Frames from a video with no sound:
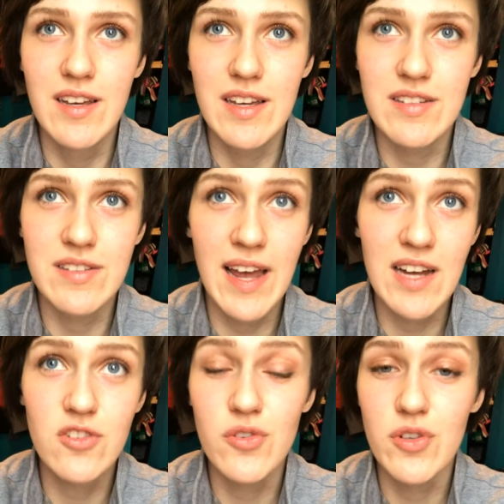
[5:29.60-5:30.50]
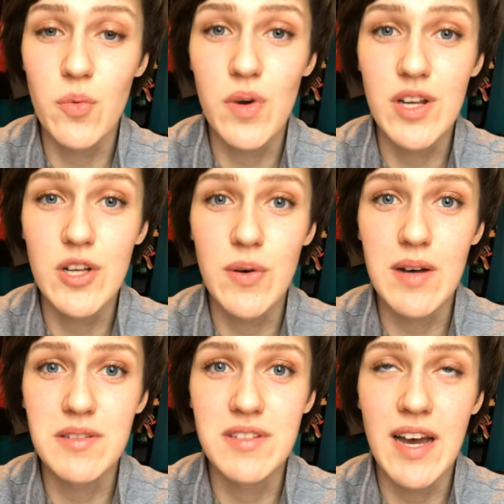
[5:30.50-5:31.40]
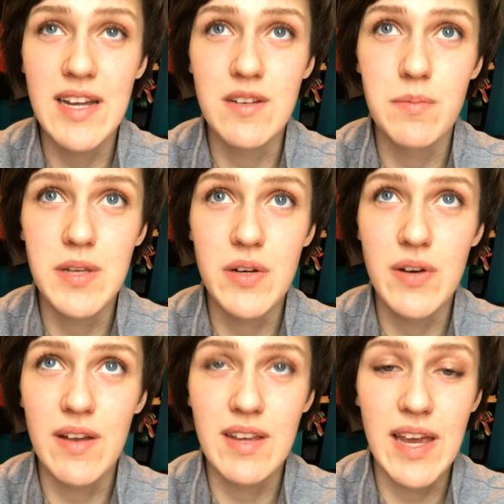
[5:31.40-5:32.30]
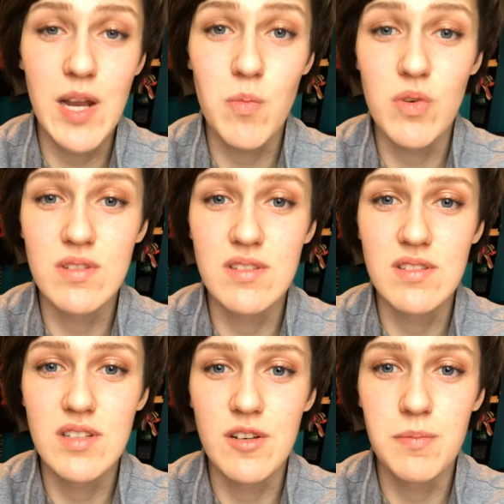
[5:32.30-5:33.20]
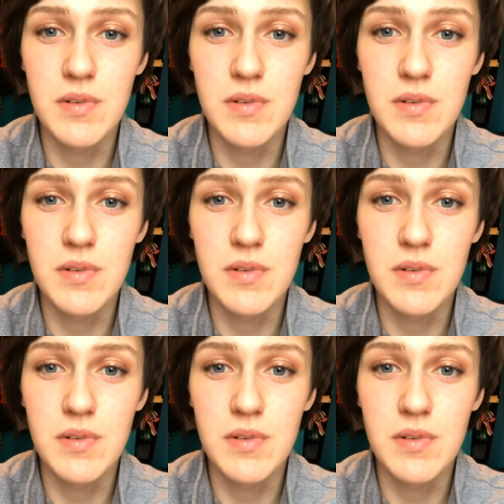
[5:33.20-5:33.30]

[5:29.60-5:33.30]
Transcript: it's natural to want to go outside and be around the animals and stuff,